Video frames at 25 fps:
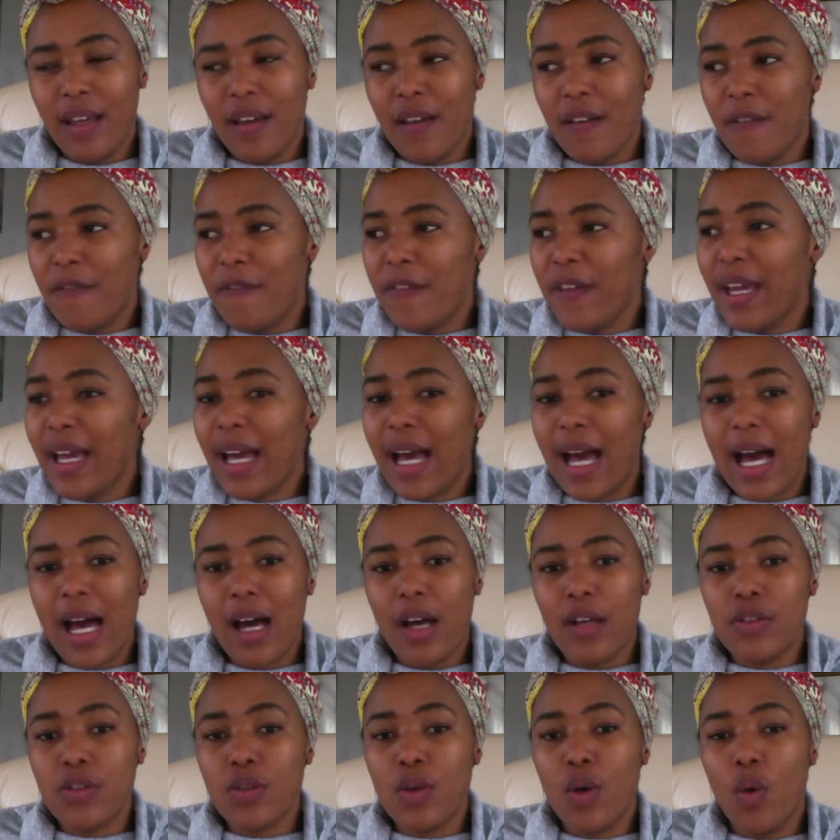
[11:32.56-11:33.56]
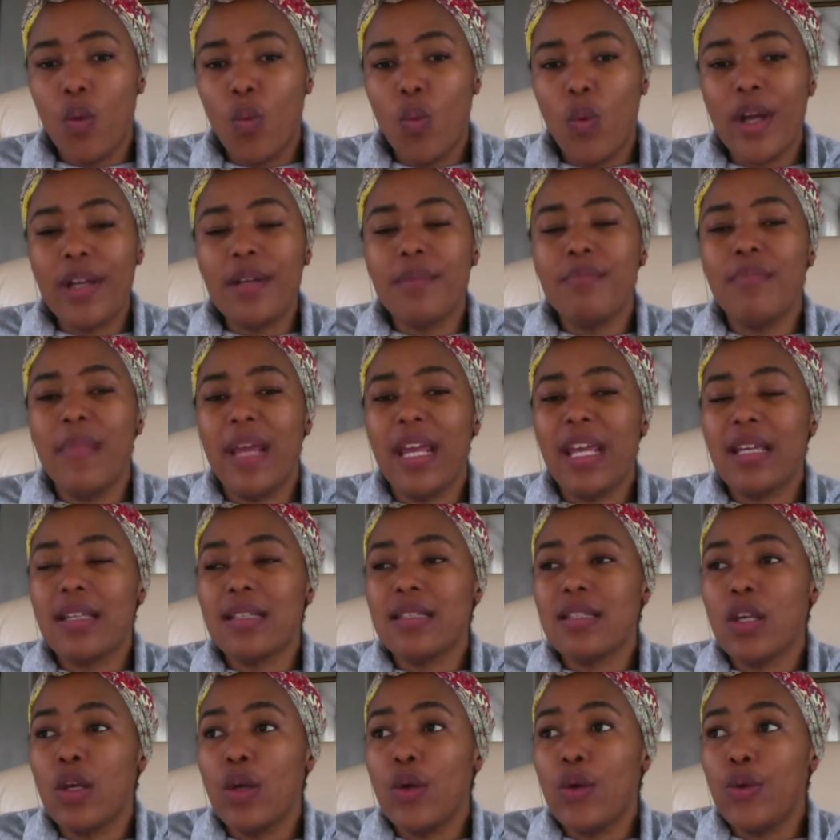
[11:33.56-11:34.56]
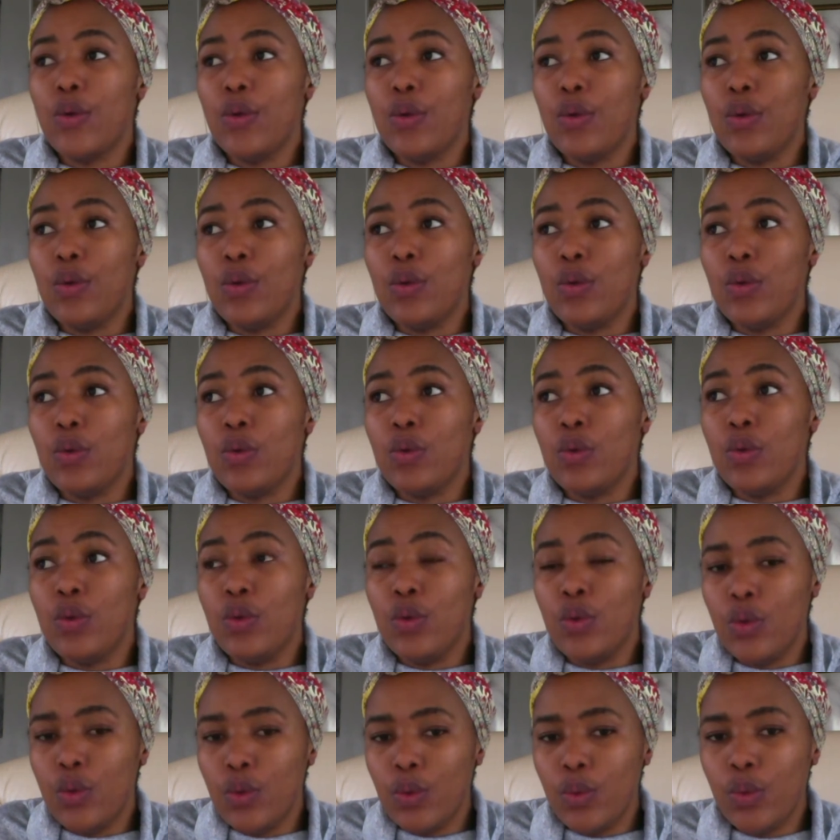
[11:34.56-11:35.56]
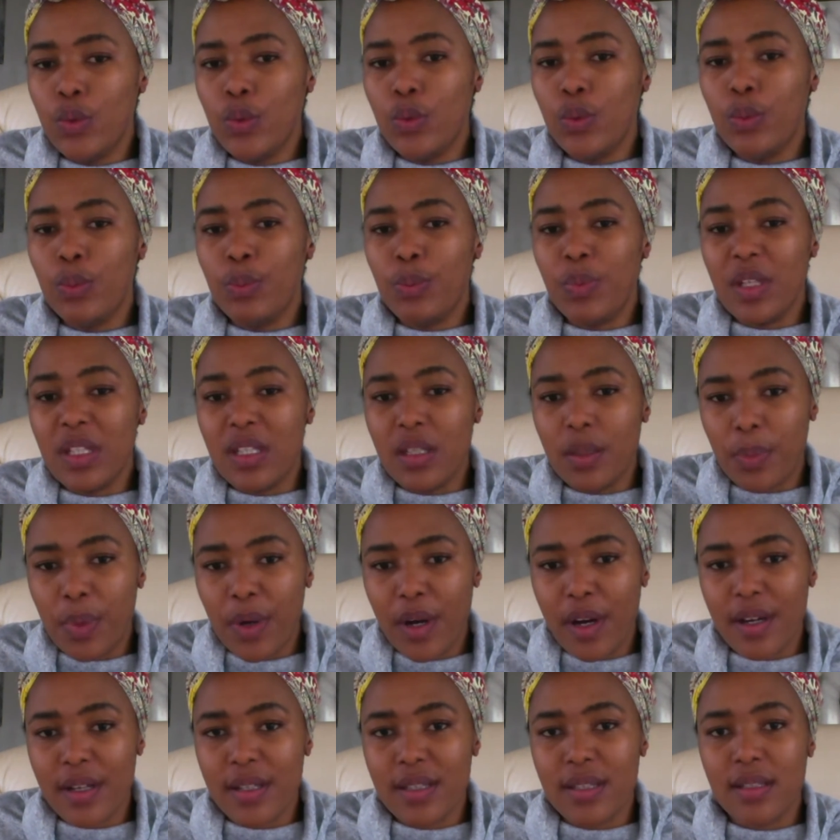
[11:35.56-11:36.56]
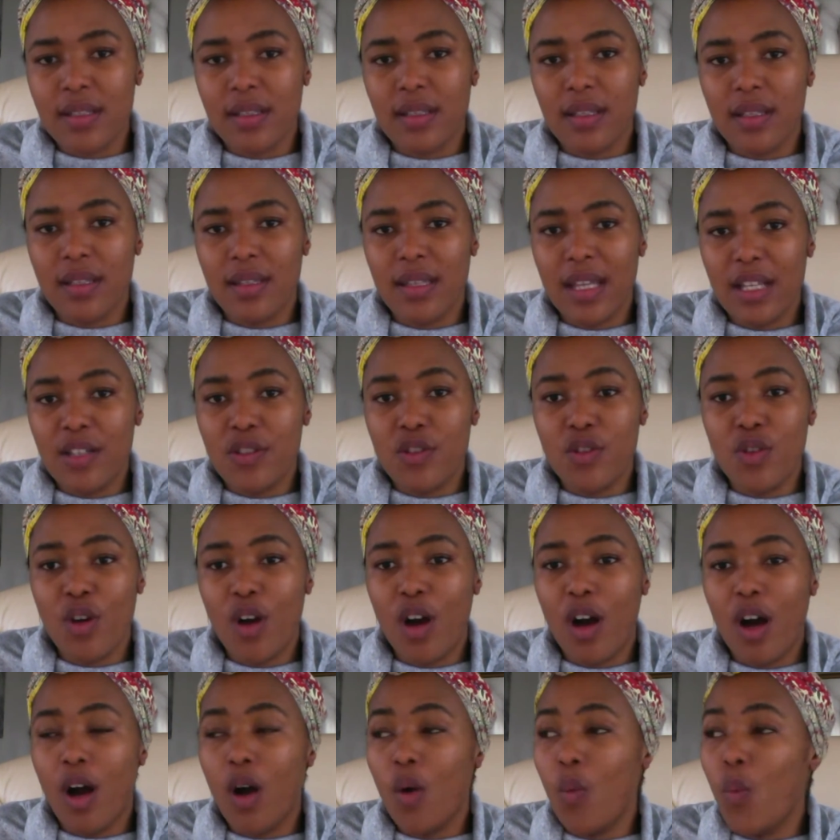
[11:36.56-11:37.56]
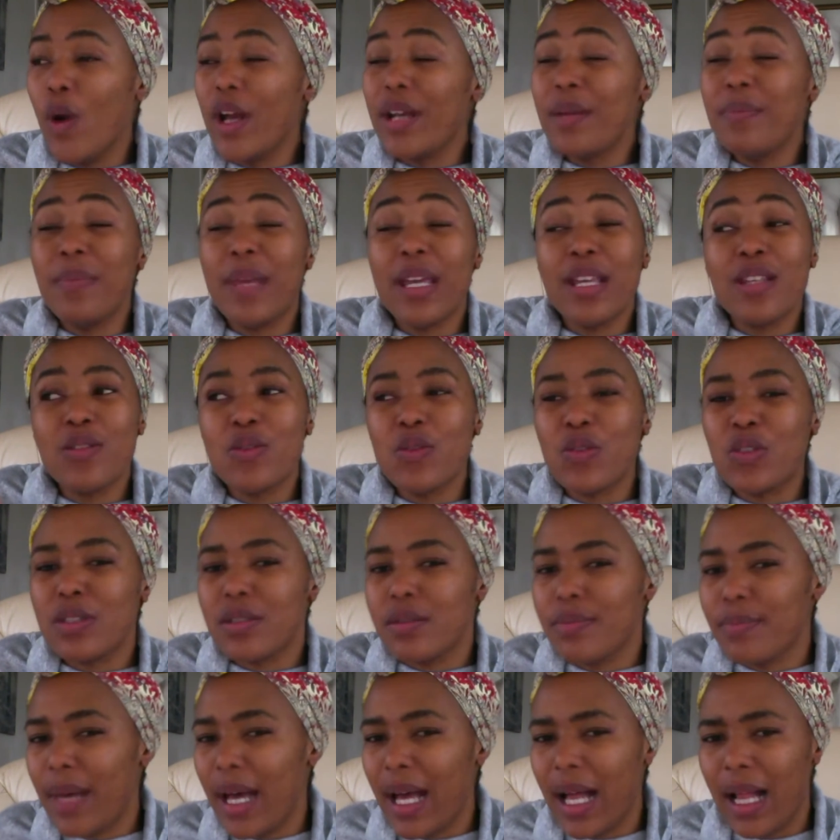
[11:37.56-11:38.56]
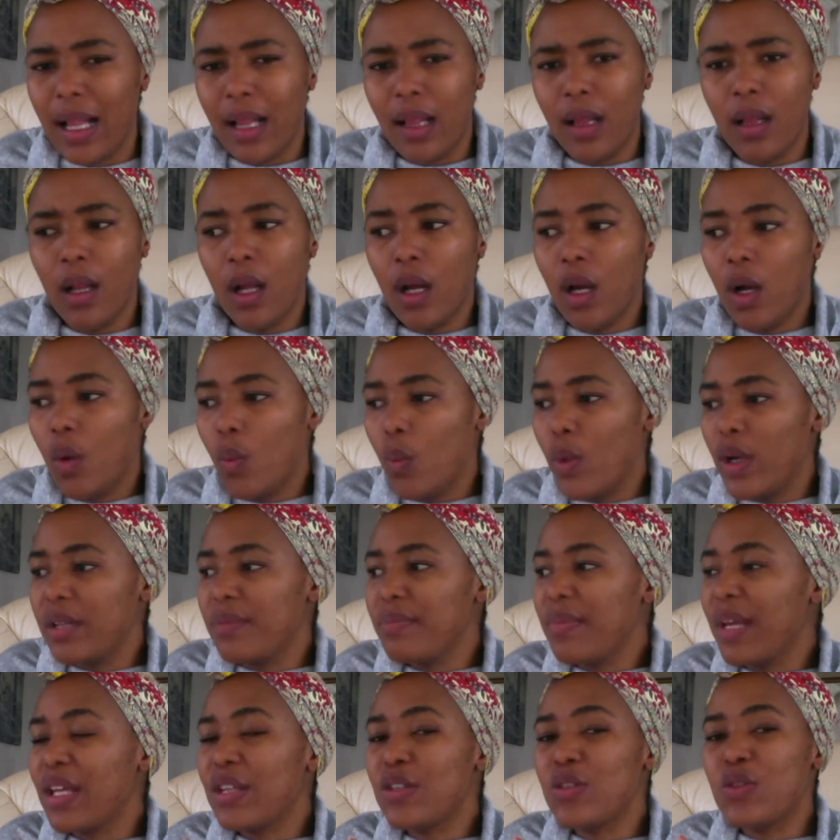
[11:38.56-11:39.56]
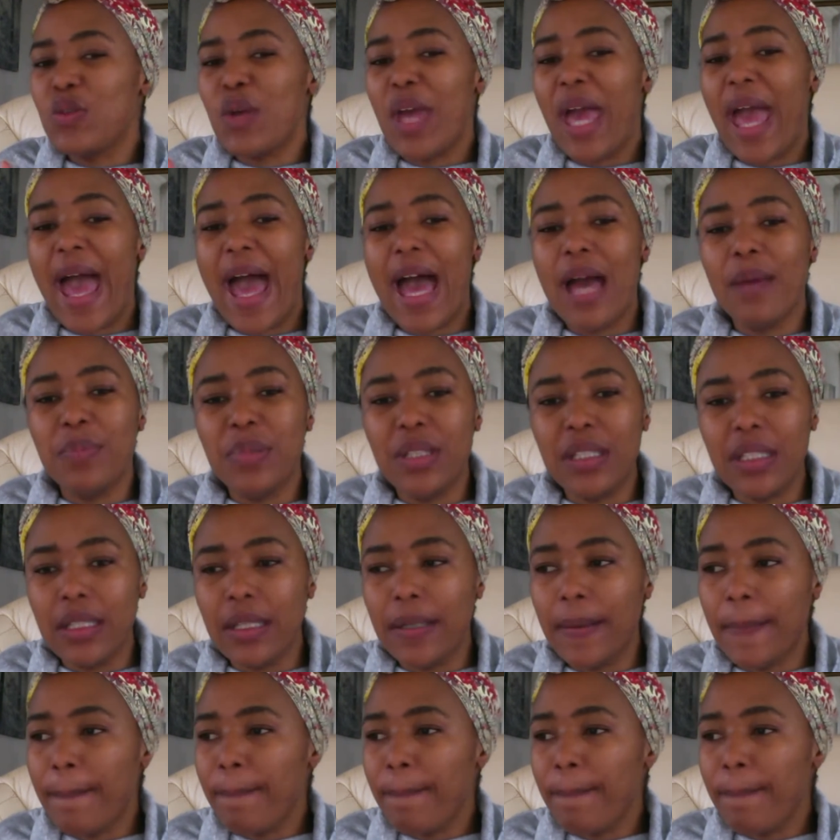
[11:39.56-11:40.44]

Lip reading: Figure out what makes you be the person that you are. What makes you smile? What makes you happy?